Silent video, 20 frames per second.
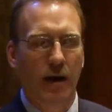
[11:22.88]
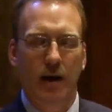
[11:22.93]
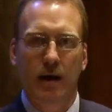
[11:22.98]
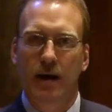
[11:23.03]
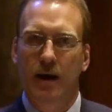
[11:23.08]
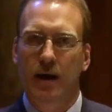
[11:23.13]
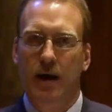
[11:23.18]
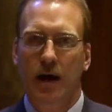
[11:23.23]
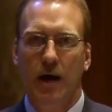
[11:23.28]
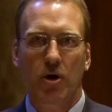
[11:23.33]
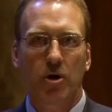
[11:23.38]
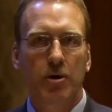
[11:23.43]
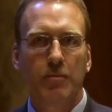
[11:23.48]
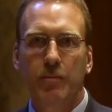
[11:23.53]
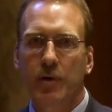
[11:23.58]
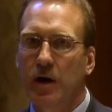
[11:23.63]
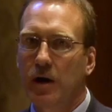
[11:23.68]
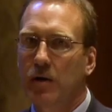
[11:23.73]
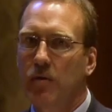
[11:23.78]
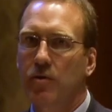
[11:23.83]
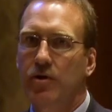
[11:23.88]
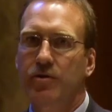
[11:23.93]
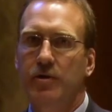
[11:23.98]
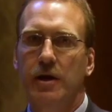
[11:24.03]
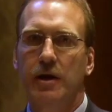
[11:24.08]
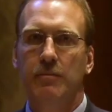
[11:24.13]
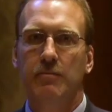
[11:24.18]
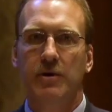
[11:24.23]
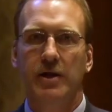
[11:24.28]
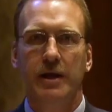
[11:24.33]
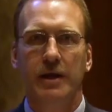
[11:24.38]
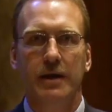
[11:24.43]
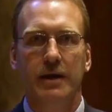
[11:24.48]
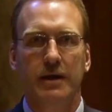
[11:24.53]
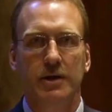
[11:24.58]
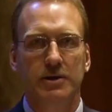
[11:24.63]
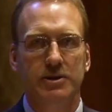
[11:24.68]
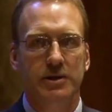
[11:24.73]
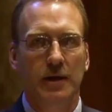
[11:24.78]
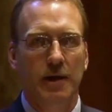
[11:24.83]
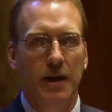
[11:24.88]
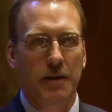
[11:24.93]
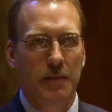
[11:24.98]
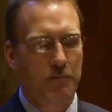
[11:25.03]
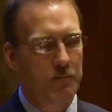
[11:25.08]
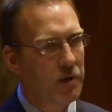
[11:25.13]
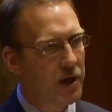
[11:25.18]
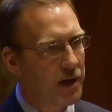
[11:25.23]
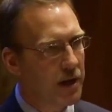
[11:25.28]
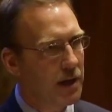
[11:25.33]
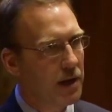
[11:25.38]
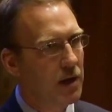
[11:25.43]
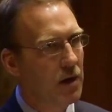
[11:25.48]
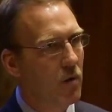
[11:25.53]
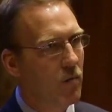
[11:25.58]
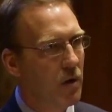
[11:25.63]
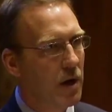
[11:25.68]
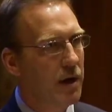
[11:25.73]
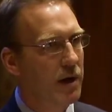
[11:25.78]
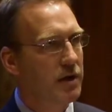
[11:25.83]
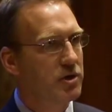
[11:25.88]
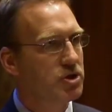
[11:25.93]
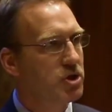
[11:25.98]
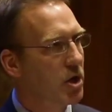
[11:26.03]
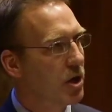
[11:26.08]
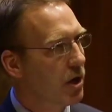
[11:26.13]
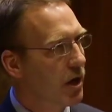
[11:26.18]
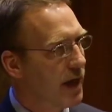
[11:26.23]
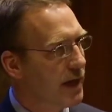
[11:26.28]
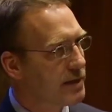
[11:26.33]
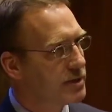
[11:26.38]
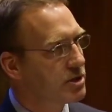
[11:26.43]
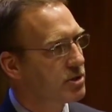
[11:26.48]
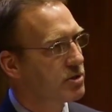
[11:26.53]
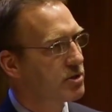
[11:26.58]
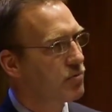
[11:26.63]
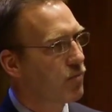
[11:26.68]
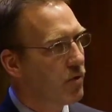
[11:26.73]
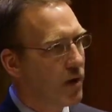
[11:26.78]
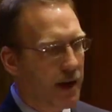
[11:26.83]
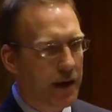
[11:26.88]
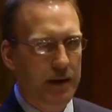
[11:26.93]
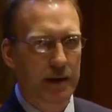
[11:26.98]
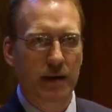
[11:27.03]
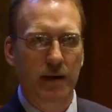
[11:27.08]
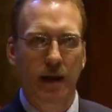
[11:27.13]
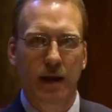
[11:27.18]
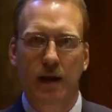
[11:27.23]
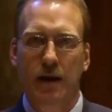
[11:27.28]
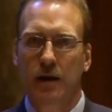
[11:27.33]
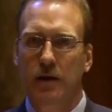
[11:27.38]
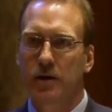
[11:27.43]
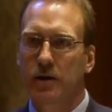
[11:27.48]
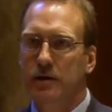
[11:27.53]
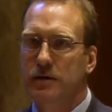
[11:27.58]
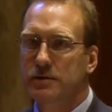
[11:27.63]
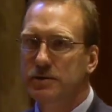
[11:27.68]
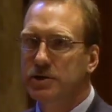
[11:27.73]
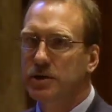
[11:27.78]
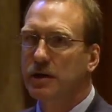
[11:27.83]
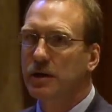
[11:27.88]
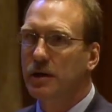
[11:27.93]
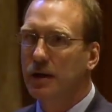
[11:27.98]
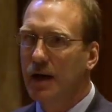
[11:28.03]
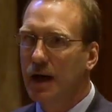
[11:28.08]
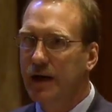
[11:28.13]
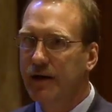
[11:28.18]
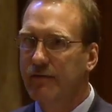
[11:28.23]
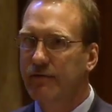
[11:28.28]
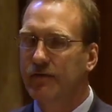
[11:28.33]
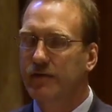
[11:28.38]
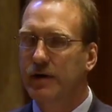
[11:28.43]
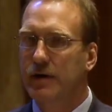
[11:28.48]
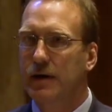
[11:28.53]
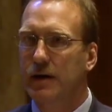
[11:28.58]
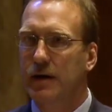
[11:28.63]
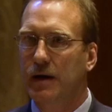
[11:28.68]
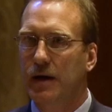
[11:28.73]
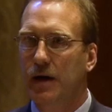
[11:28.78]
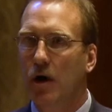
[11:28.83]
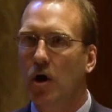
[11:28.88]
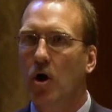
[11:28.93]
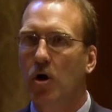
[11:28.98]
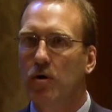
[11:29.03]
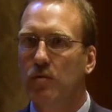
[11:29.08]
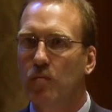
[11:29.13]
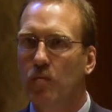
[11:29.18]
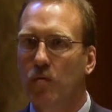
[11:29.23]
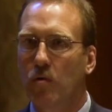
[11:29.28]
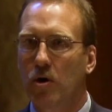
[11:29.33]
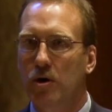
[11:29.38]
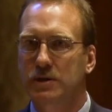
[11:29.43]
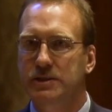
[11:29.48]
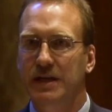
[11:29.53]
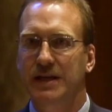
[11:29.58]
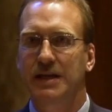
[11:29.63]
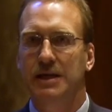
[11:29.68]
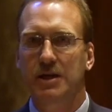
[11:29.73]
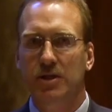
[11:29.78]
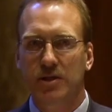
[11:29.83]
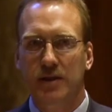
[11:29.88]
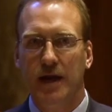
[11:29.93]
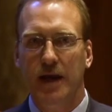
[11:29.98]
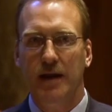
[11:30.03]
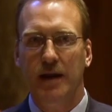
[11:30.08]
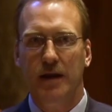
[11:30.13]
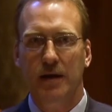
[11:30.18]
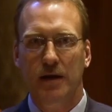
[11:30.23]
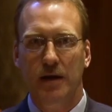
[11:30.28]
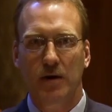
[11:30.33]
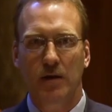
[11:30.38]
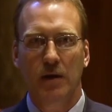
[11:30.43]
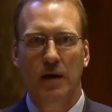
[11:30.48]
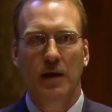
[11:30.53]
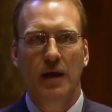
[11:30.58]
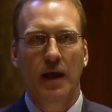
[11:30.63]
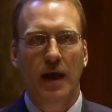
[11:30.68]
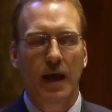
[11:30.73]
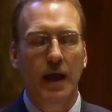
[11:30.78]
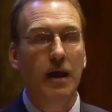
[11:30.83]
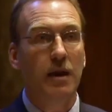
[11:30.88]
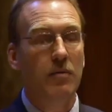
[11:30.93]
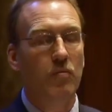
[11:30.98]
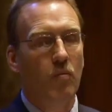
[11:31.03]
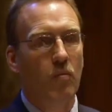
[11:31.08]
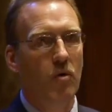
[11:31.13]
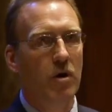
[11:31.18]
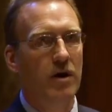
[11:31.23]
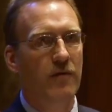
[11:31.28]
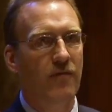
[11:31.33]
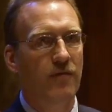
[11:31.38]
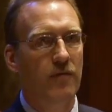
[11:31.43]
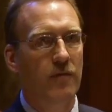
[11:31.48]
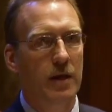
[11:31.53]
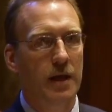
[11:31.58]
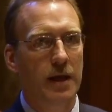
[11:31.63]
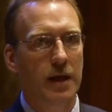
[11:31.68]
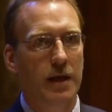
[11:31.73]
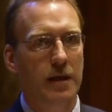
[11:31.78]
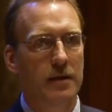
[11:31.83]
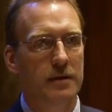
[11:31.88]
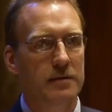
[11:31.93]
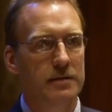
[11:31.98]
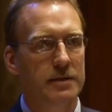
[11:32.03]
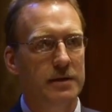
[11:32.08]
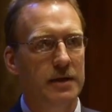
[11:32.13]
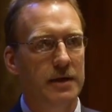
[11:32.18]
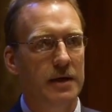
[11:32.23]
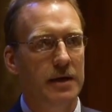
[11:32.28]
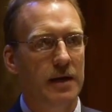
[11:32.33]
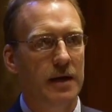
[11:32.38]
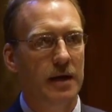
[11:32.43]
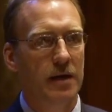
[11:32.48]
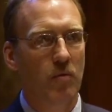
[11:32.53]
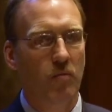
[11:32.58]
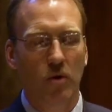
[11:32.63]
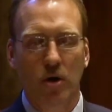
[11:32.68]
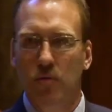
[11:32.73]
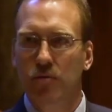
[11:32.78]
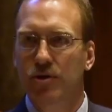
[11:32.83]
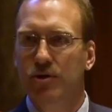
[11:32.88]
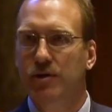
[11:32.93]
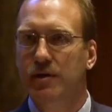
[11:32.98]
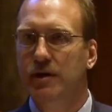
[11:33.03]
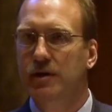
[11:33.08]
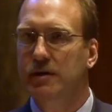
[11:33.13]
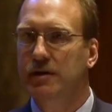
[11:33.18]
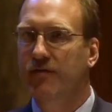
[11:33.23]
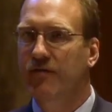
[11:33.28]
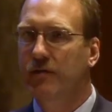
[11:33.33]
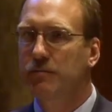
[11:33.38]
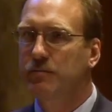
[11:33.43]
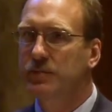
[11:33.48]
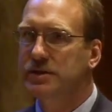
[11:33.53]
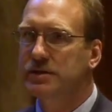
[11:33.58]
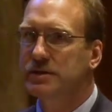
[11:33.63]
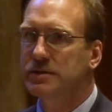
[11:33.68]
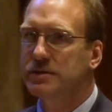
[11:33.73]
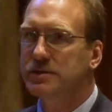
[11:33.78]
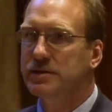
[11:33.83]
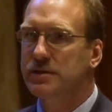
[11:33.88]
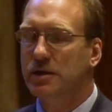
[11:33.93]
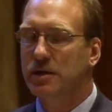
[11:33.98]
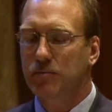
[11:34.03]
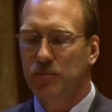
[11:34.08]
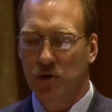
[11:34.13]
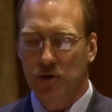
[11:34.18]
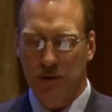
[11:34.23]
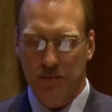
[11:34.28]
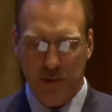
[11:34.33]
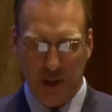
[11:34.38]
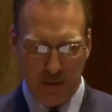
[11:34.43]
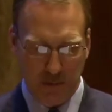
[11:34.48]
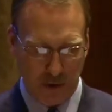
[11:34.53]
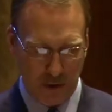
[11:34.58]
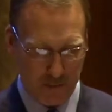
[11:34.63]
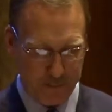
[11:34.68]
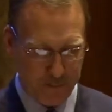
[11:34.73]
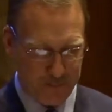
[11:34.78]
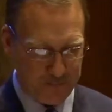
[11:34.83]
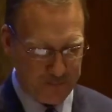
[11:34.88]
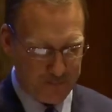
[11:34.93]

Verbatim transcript: uh, I'll compare it with anybody else, but you know what? It took a lot of sweat and it took a lot of uh, uh, hard work to get that in there and work, and, uh, uh, work with uh, different businesses and community people.